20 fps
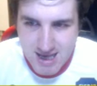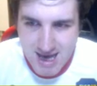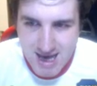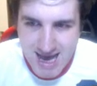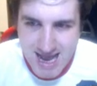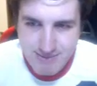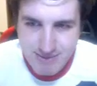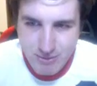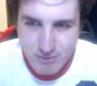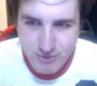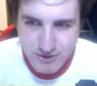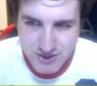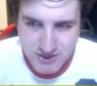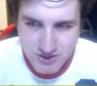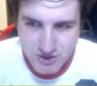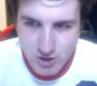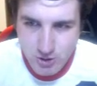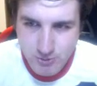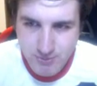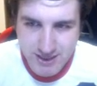Hey, man, what's your
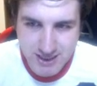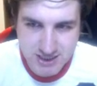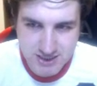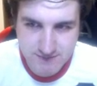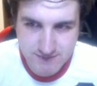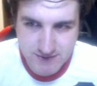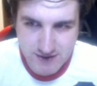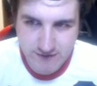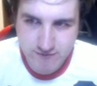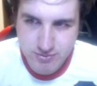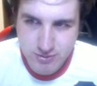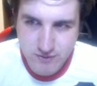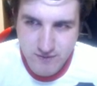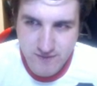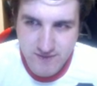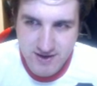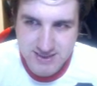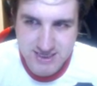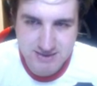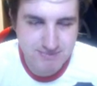score prediction for Liverpool
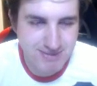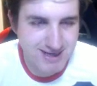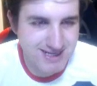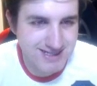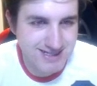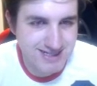versus Man